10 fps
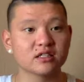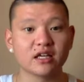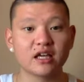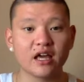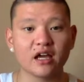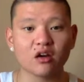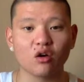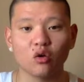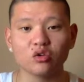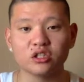they can't
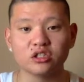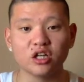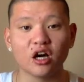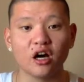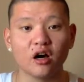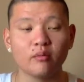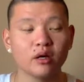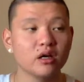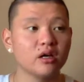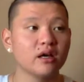hold a job
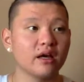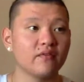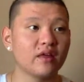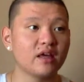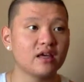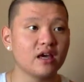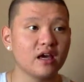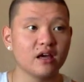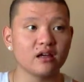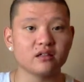and they
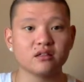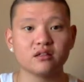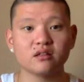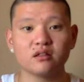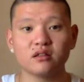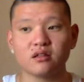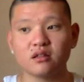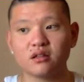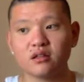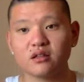can't
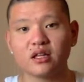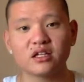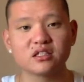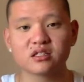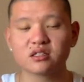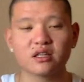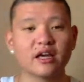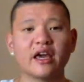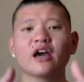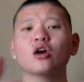
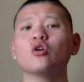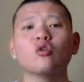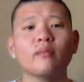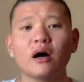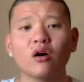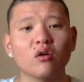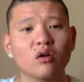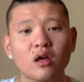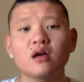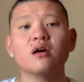go about
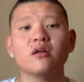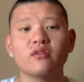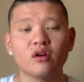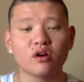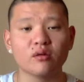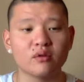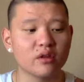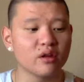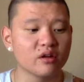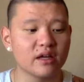
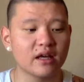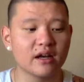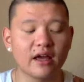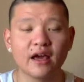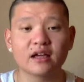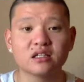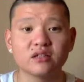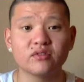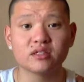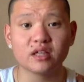their day-to-day
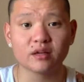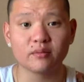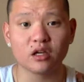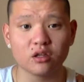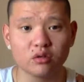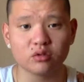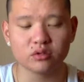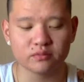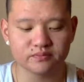activities like me and you do.